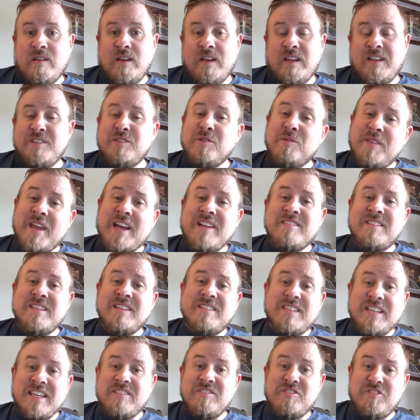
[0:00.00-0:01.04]
And so in that
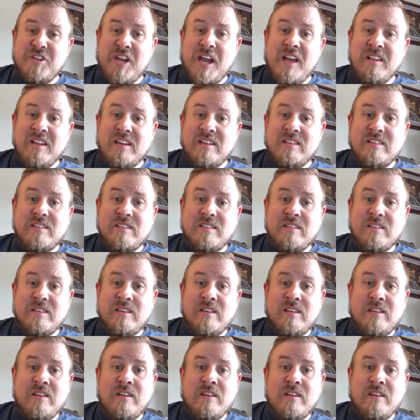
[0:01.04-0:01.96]
sense, he's jealous.